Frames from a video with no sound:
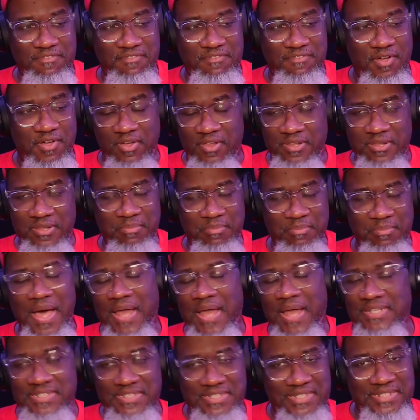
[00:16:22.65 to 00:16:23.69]
all the
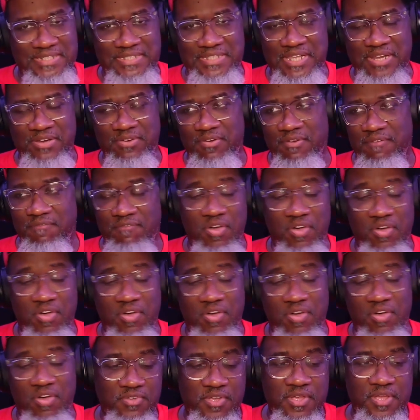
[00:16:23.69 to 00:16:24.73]
politics that are involved.